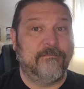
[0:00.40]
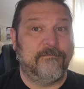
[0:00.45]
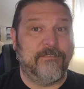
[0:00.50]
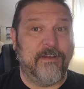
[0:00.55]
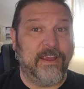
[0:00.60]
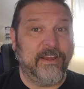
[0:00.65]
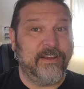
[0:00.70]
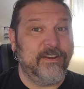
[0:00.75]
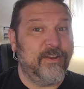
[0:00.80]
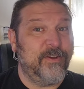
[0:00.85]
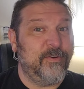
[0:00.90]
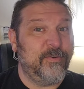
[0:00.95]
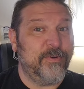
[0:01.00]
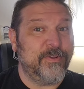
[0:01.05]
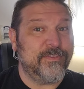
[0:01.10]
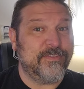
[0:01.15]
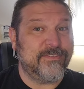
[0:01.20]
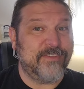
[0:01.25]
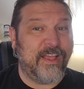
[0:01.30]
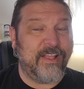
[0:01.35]
Find out
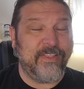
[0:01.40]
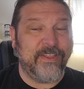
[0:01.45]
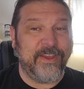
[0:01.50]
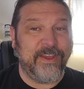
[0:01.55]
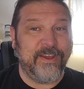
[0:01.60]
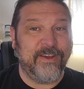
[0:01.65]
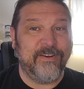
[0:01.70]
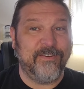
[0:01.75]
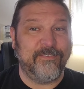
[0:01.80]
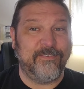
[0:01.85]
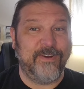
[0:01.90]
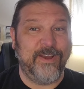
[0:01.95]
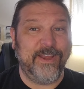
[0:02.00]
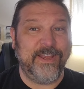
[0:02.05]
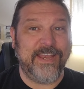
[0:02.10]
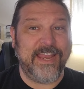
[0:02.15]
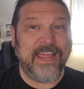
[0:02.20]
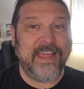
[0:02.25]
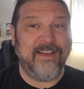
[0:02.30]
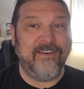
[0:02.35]
what's selling
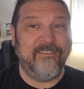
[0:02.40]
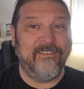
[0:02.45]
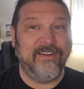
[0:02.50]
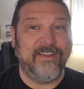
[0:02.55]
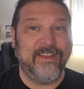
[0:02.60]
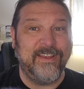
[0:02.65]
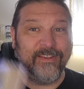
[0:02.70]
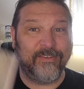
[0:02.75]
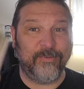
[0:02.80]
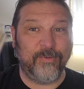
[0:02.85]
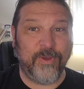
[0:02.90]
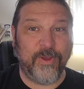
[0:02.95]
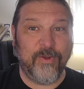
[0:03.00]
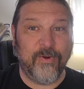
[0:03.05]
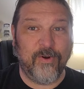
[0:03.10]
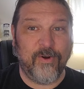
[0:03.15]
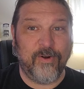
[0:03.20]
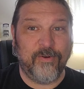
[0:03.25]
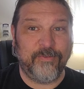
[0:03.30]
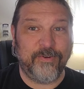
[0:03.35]
right now as we
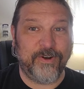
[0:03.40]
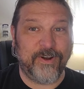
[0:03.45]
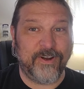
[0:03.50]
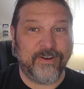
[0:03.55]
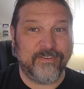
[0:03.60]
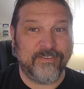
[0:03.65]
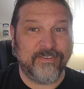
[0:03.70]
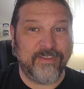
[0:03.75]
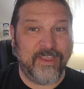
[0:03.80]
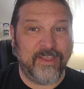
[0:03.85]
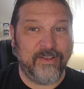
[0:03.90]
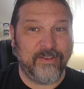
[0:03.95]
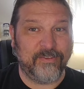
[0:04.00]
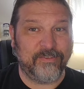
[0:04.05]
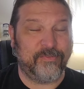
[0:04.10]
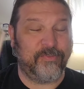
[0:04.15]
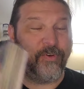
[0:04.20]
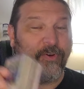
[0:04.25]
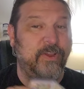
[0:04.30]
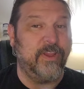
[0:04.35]
go over our
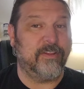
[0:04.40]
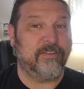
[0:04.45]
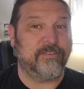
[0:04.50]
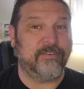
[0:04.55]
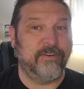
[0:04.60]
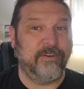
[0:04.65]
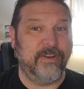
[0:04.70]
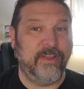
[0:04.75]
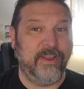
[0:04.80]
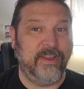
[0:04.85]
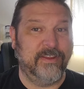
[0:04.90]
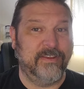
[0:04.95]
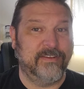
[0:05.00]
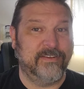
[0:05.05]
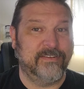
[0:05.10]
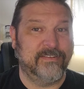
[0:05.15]
sales for yesterday.